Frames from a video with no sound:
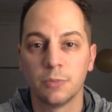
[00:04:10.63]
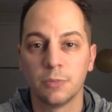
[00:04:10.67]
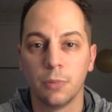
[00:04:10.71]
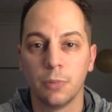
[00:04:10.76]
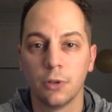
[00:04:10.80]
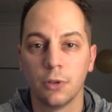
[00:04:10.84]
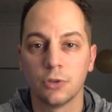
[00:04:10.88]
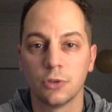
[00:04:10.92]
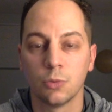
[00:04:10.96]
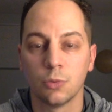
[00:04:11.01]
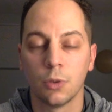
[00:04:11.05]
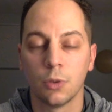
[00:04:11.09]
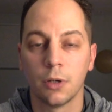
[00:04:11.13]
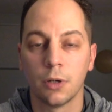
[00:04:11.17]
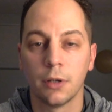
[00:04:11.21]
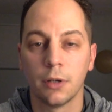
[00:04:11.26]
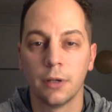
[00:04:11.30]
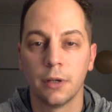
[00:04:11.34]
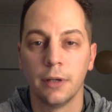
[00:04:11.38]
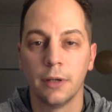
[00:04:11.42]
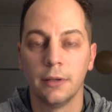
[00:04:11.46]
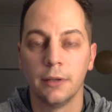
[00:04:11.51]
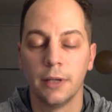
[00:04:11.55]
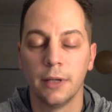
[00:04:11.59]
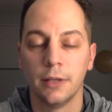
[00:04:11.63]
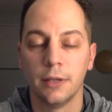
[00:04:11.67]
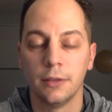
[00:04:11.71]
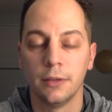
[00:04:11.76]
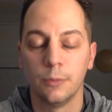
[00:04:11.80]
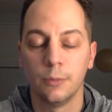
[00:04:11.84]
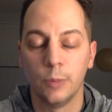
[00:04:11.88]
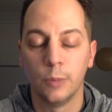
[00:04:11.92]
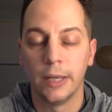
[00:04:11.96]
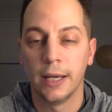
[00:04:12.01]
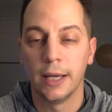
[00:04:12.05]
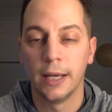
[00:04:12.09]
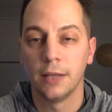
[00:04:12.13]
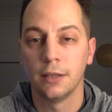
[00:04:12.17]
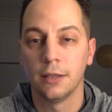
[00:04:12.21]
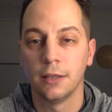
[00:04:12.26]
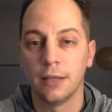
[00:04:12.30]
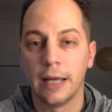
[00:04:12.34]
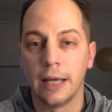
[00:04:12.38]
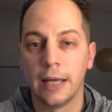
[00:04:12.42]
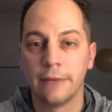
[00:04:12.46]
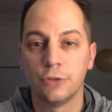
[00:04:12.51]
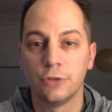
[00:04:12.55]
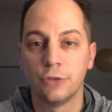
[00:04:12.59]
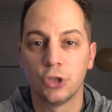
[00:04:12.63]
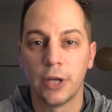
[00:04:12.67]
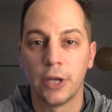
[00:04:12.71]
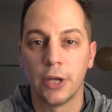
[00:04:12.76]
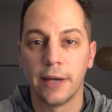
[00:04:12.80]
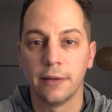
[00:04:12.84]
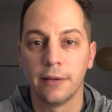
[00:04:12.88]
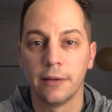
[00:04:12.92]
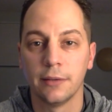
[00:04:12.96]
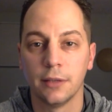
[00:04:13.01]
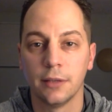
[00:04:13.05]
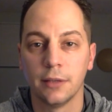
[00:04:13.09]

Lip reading: books were, and then we had a live chat